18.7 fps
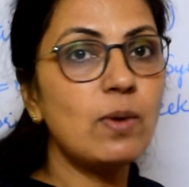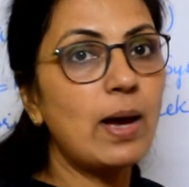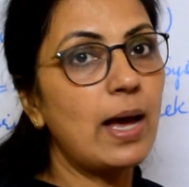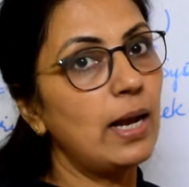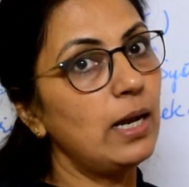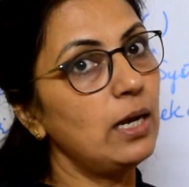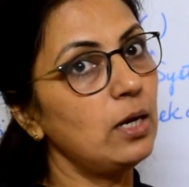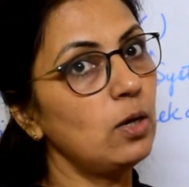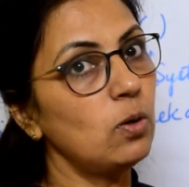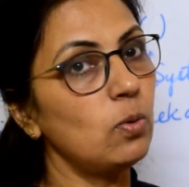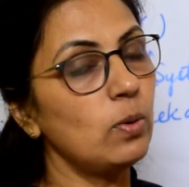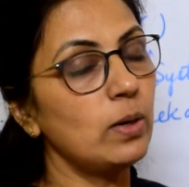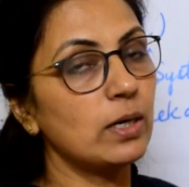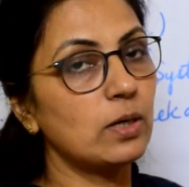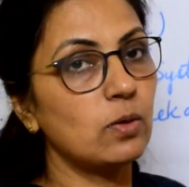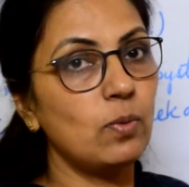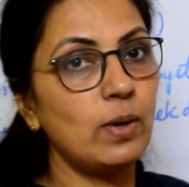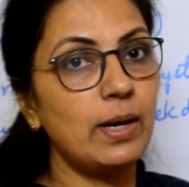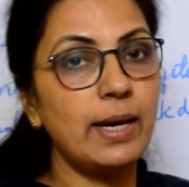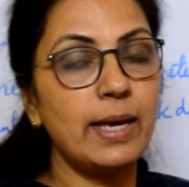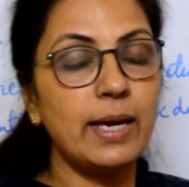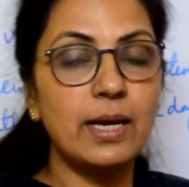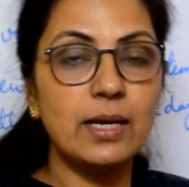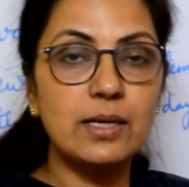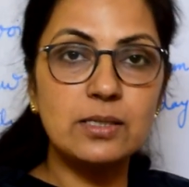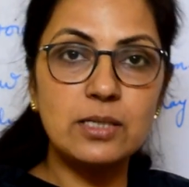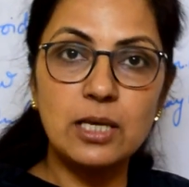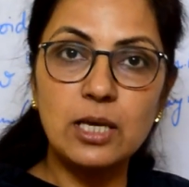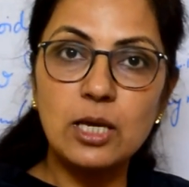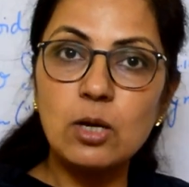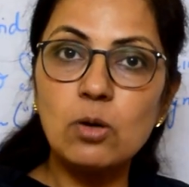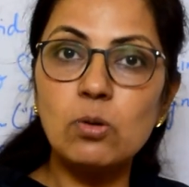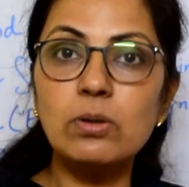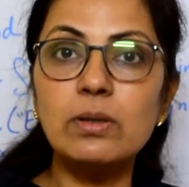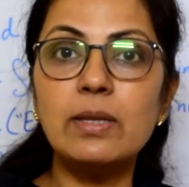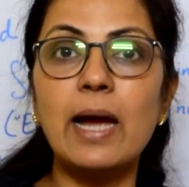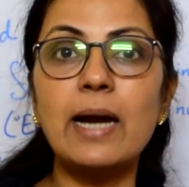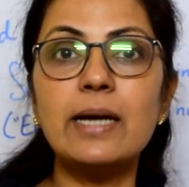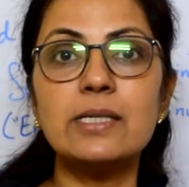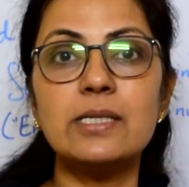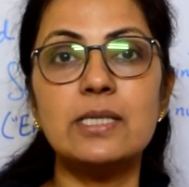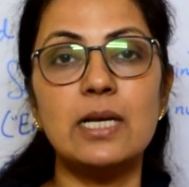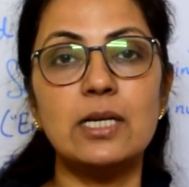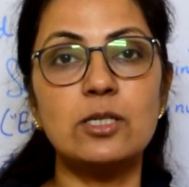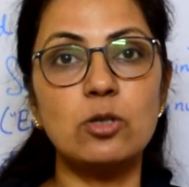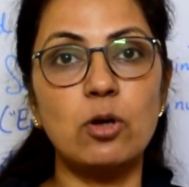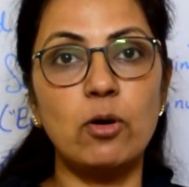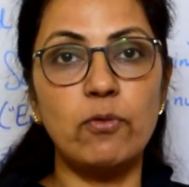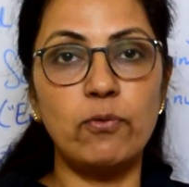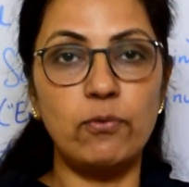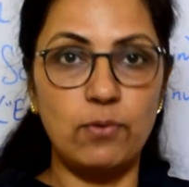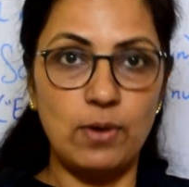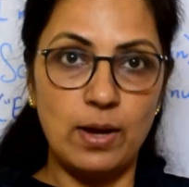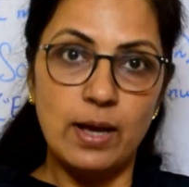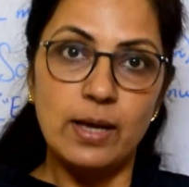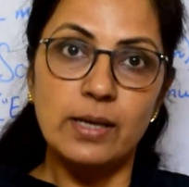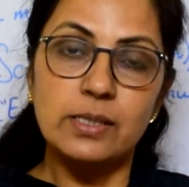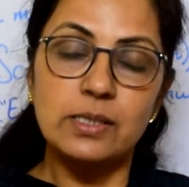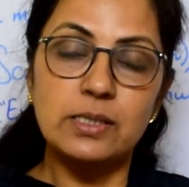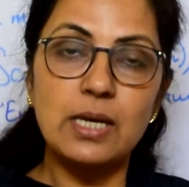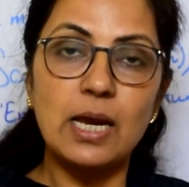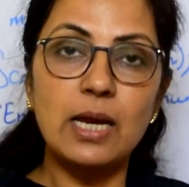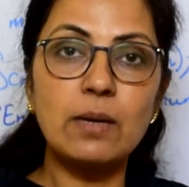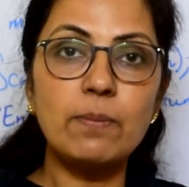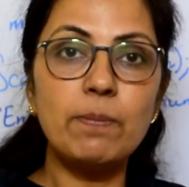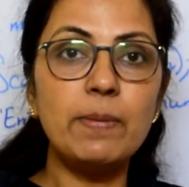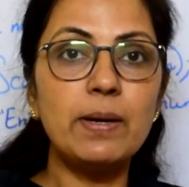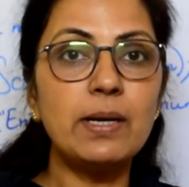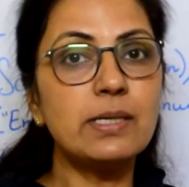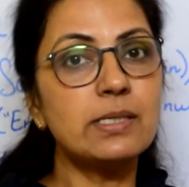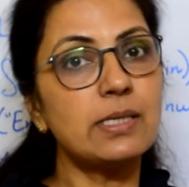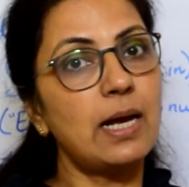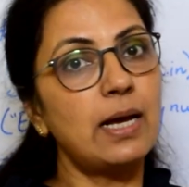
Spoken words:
value, it will execute that set of statements.